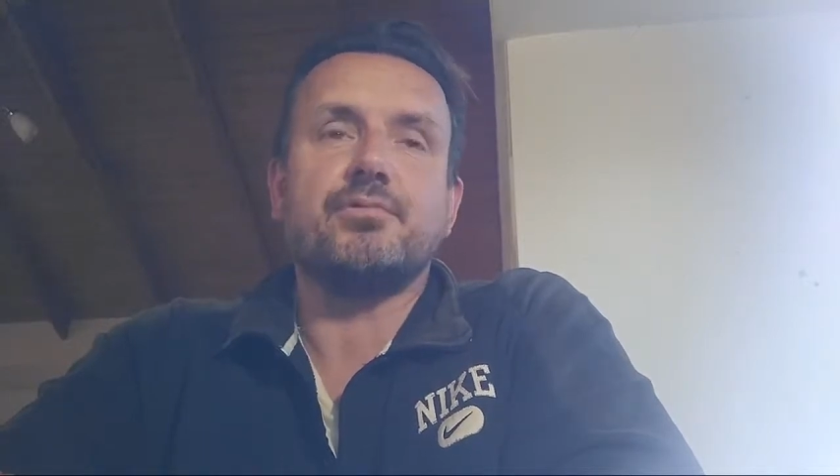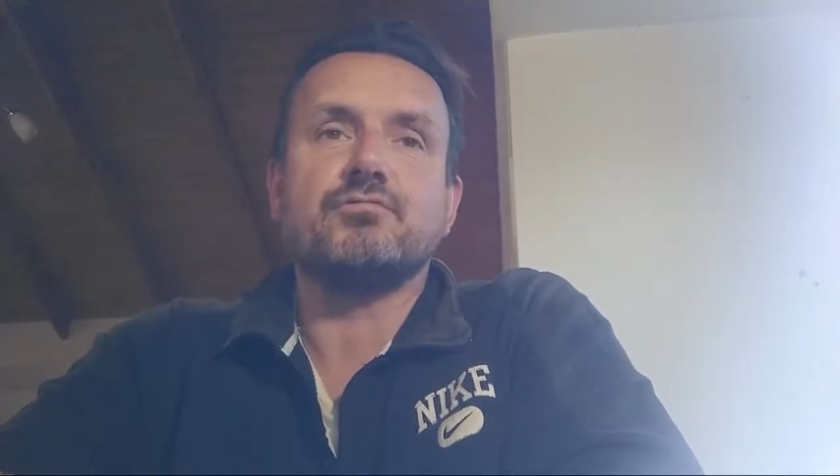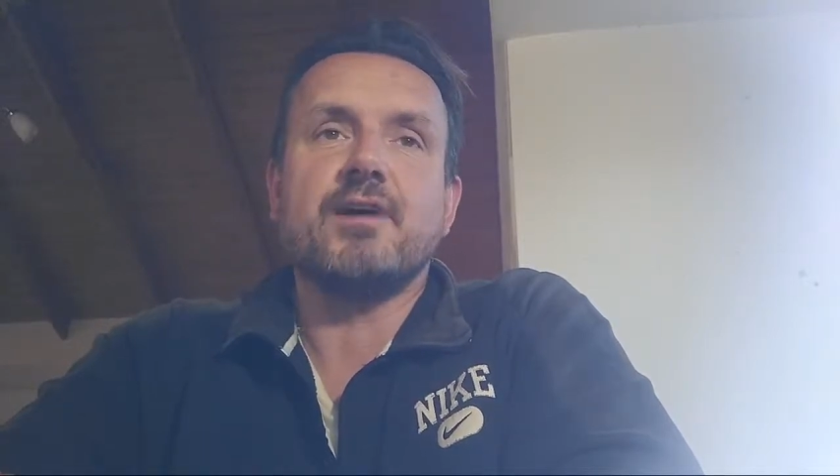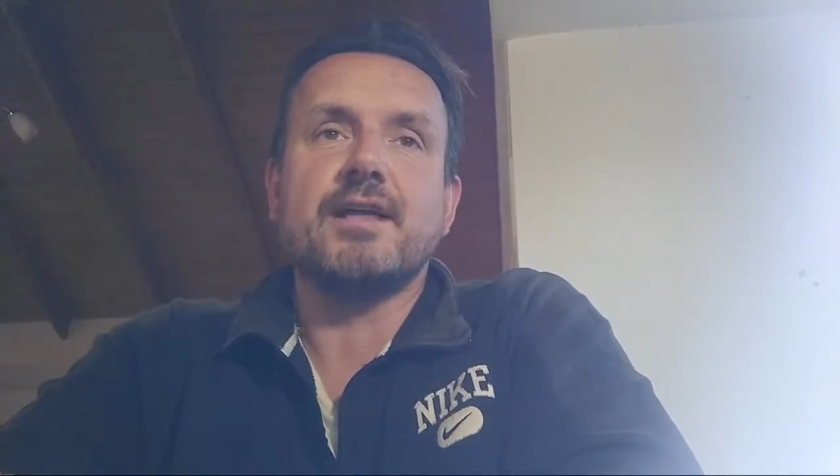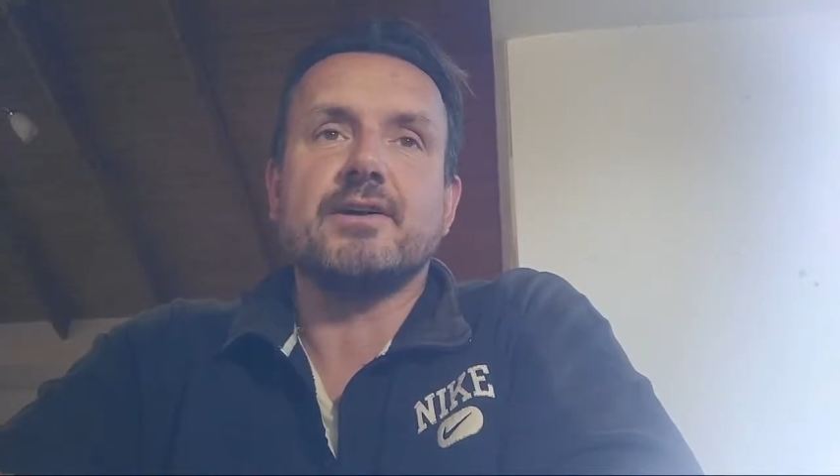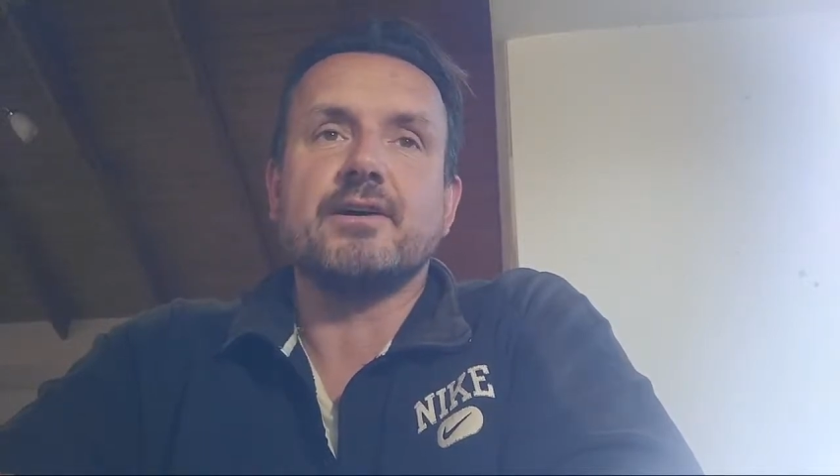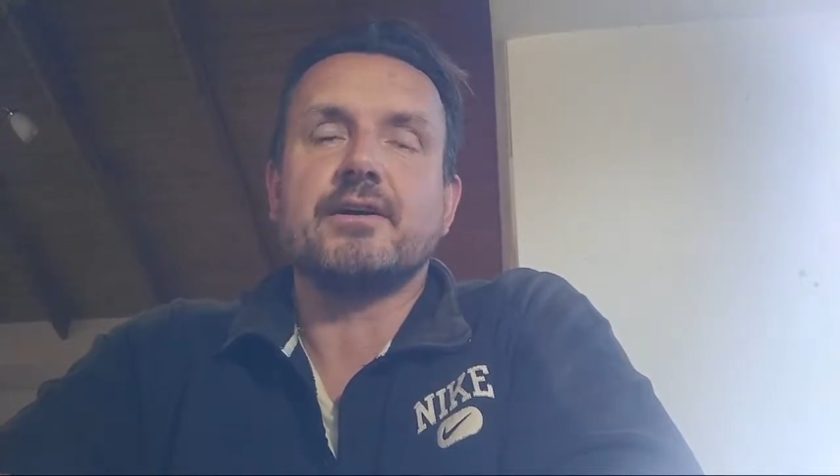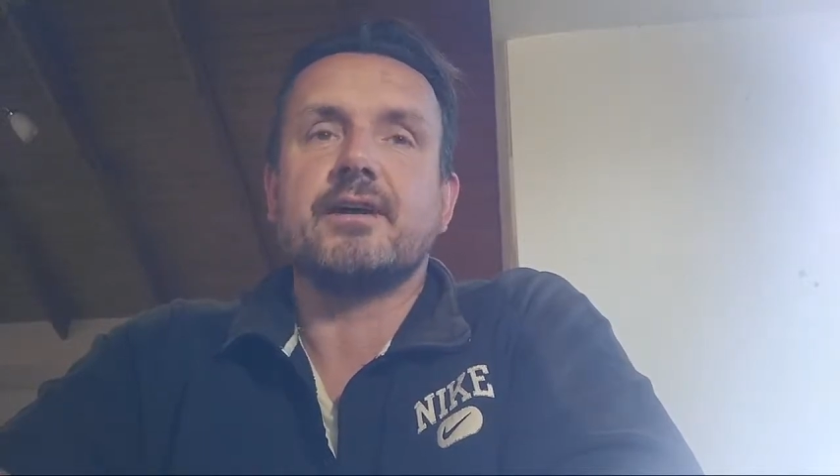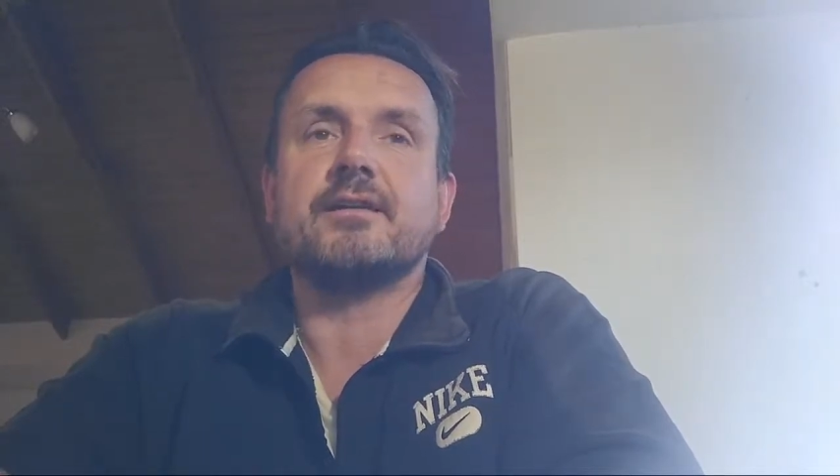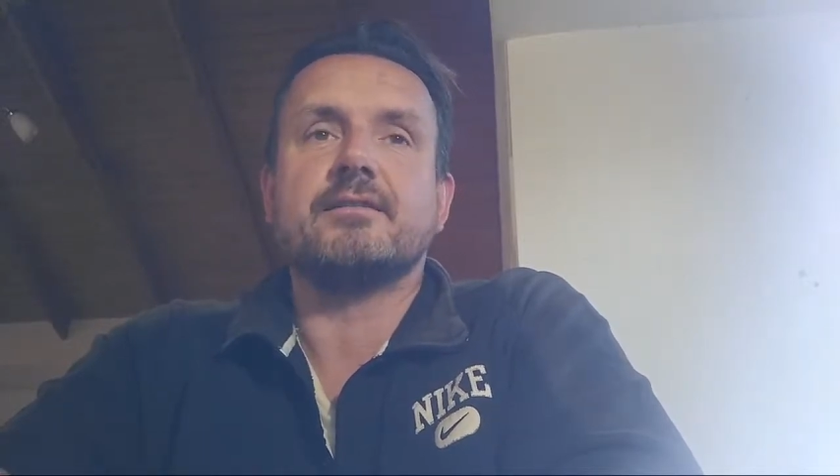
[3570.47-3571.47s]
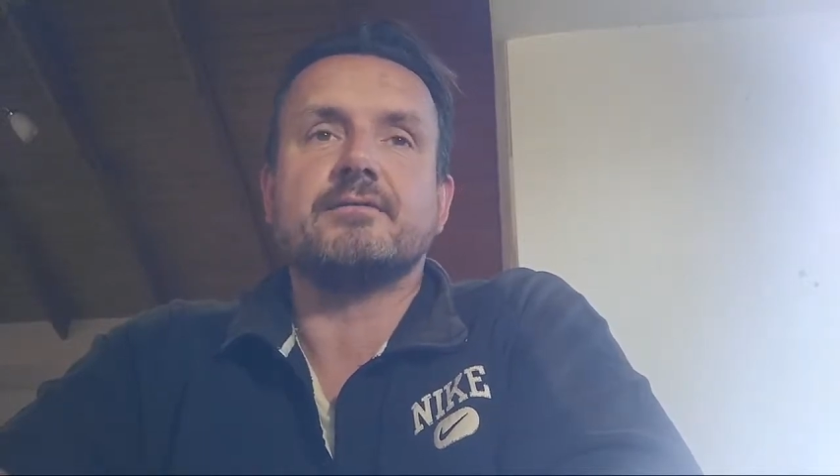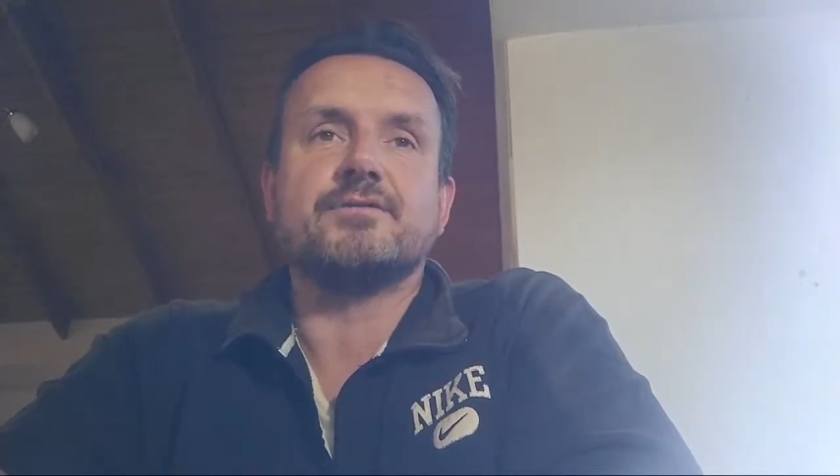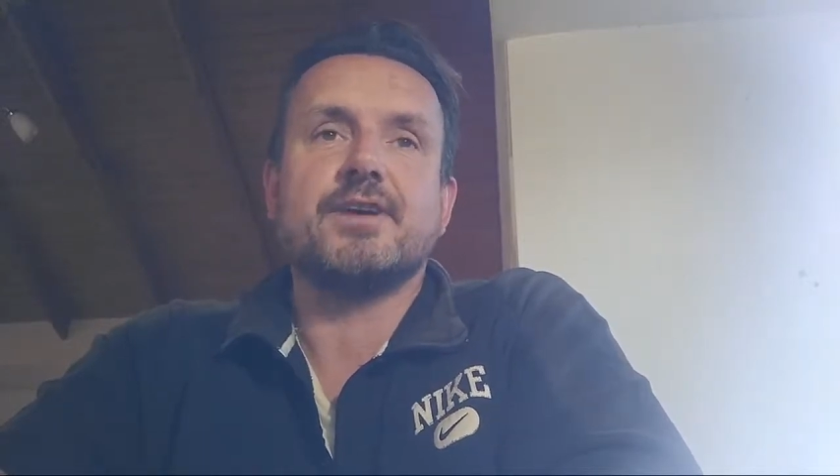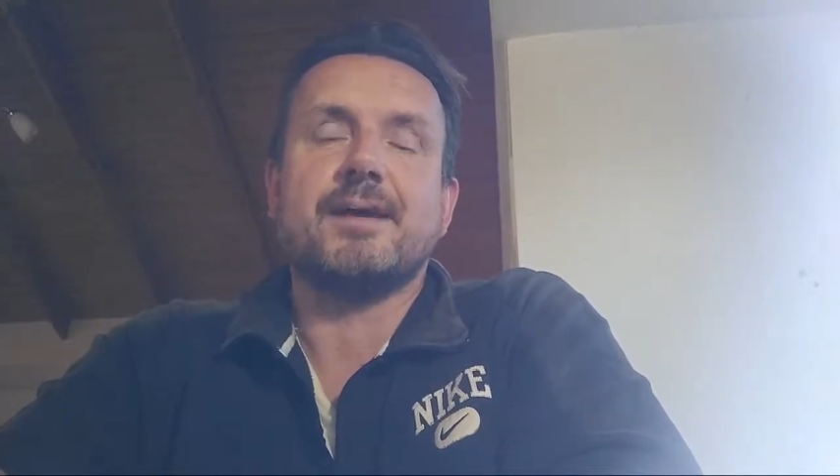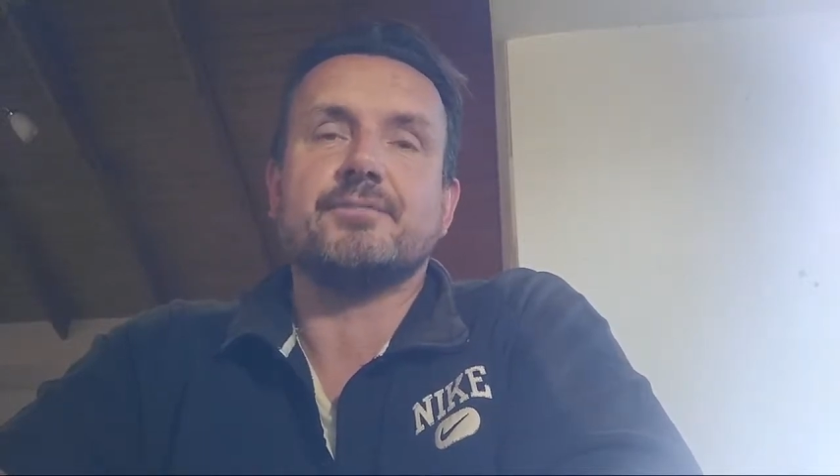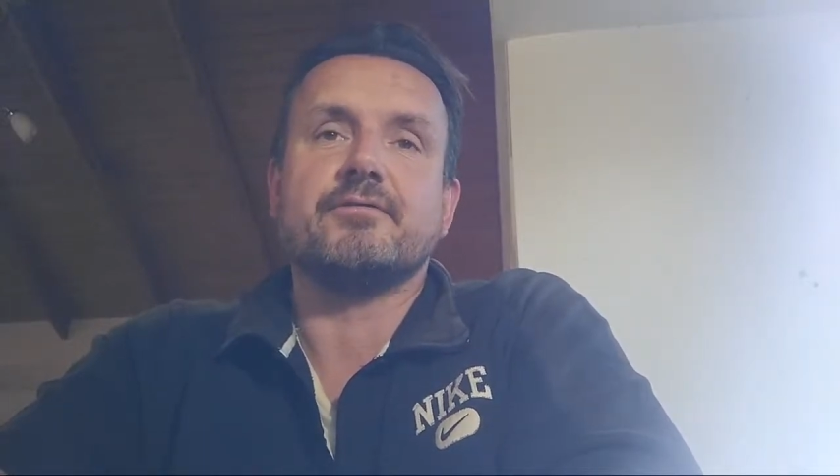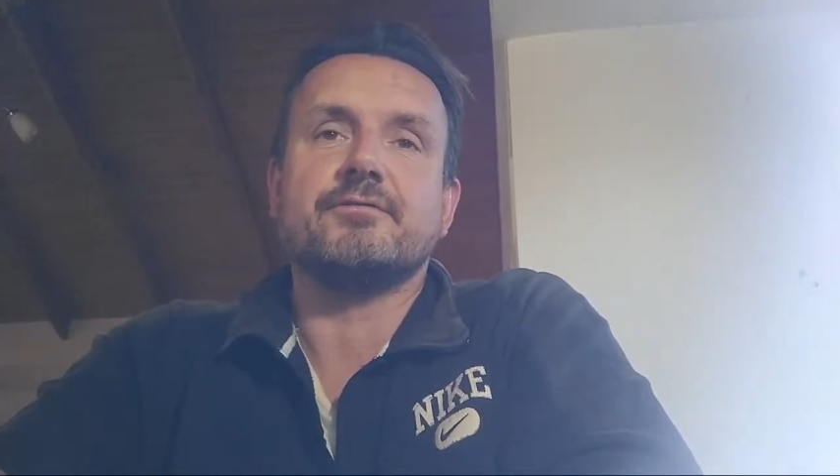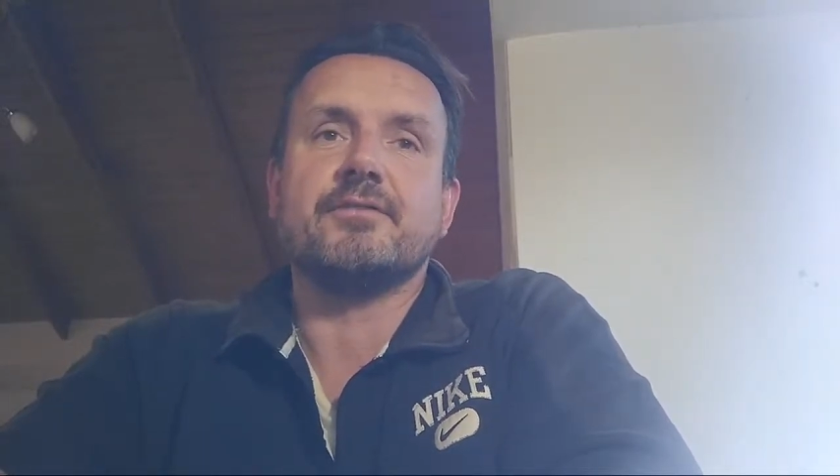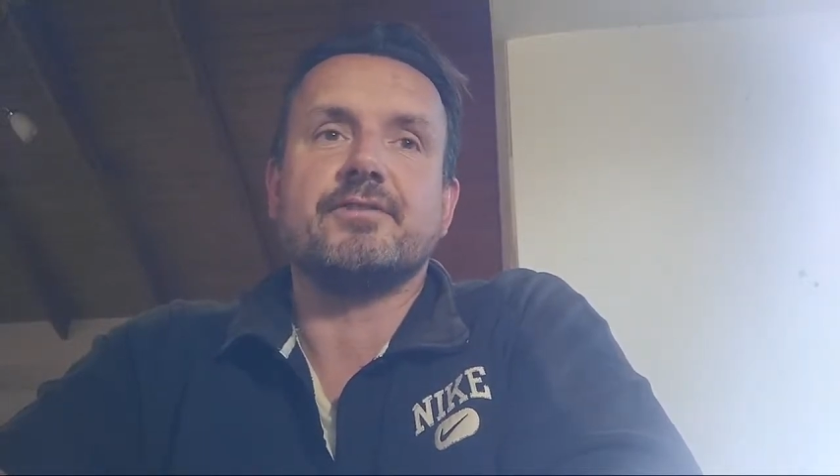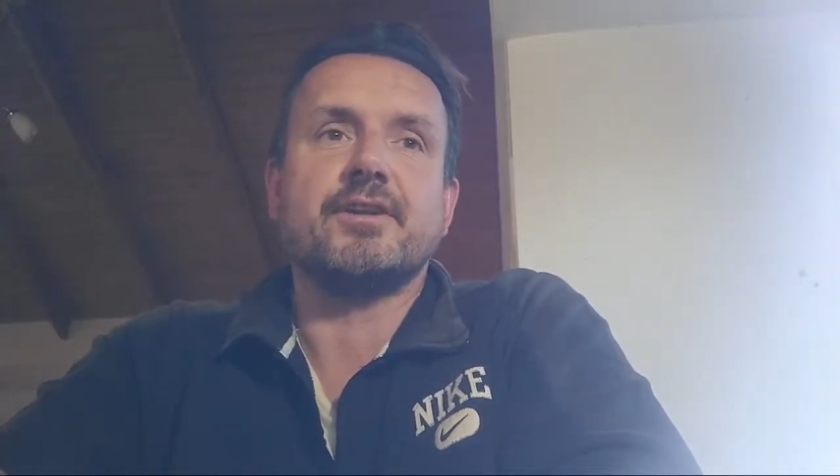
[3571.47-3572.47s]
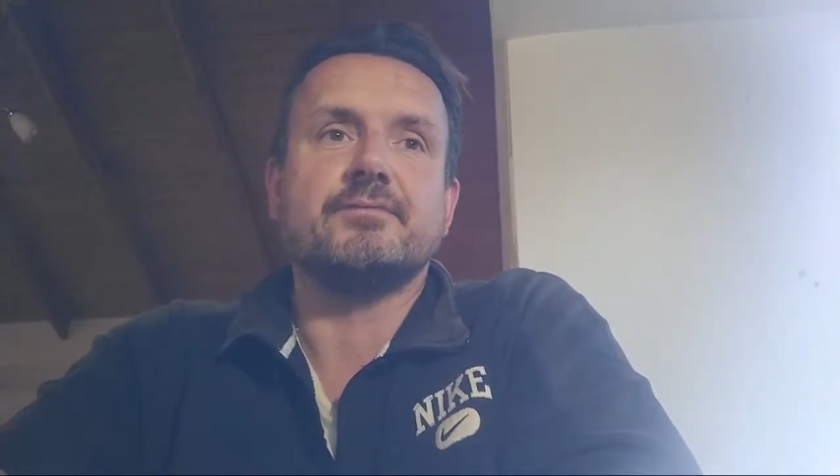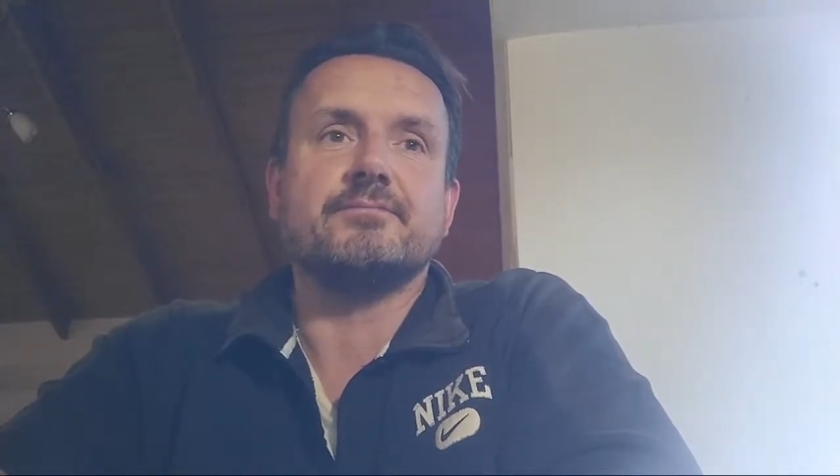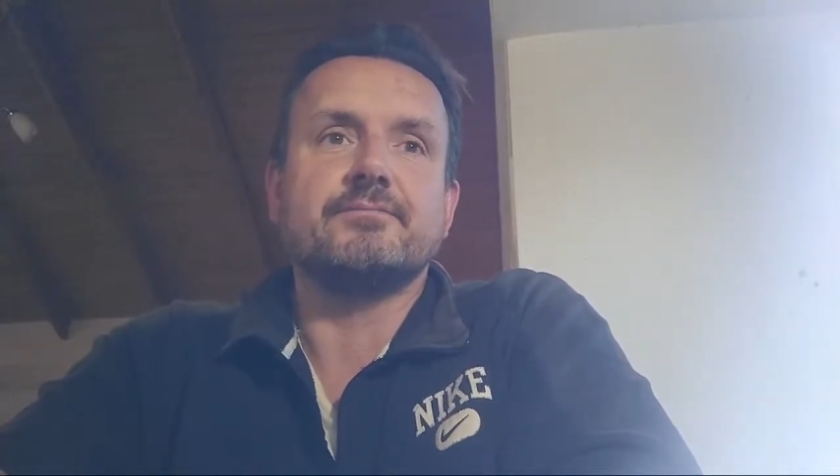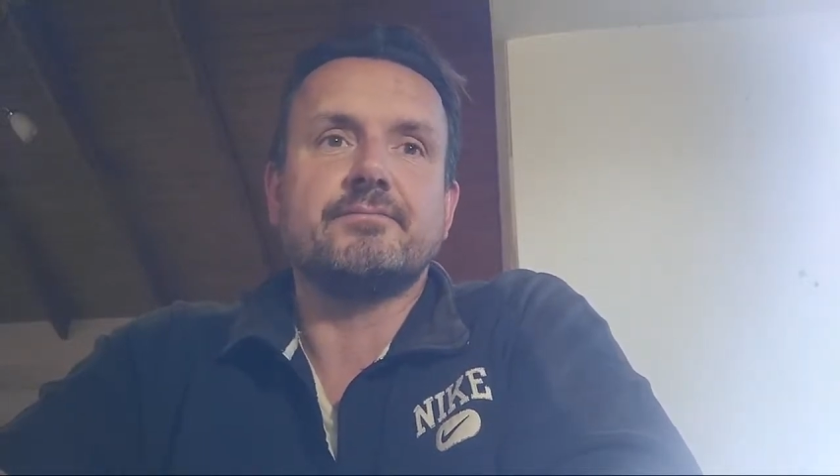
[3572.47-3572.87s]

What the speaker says: Purana, chapter 15.